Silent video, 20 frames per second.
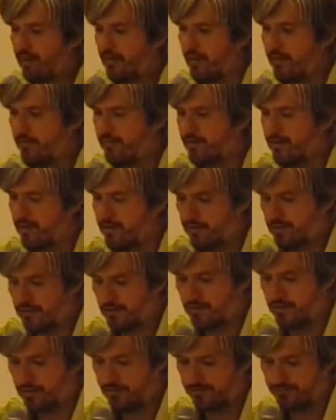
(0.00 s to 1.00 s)
They're quite
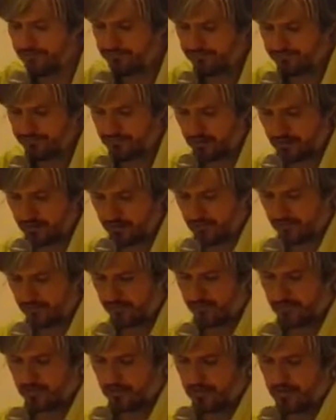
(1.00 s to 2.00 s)
good
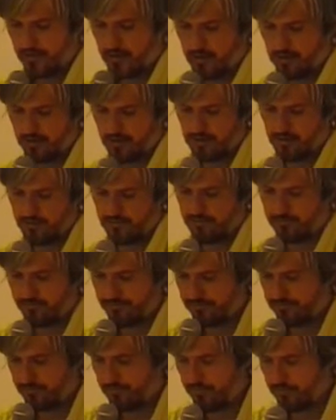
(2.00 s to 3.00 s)
in
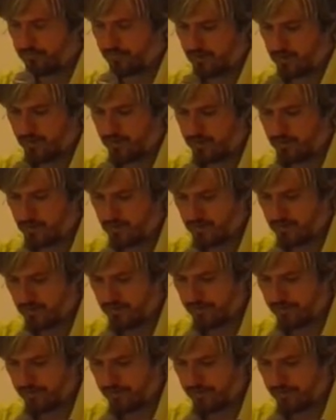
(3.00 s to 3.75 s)
their bad way.